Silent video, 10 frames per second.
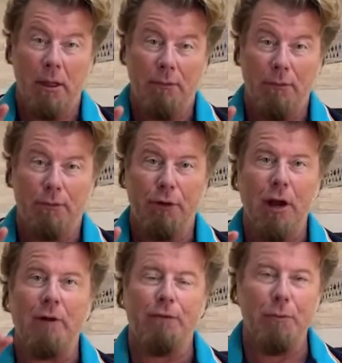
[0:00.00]
if you're
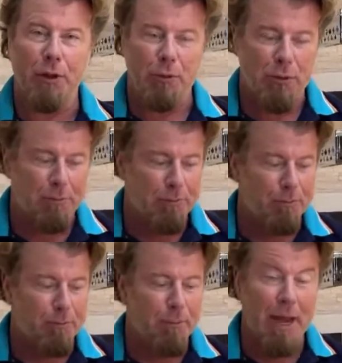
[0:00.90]
not familiar with
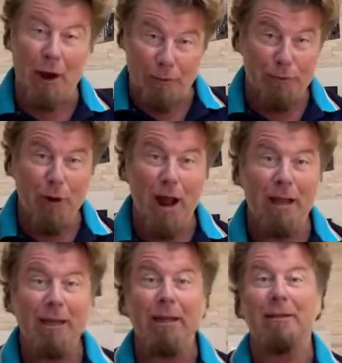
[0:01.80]
air
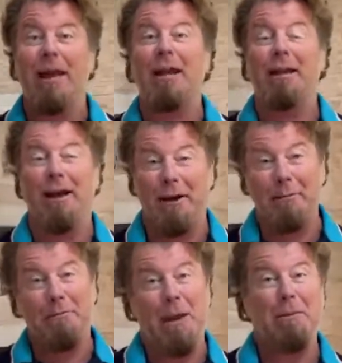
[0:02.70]
frying,
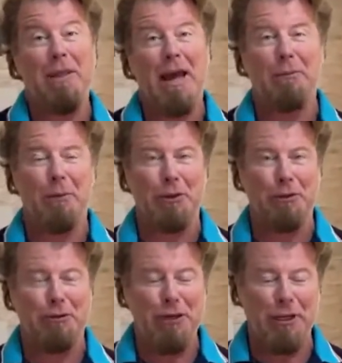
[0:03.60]
then maybe that will
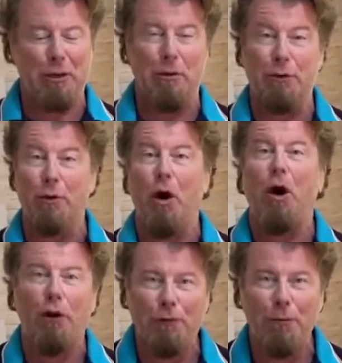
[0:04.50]
intrigue you. If you are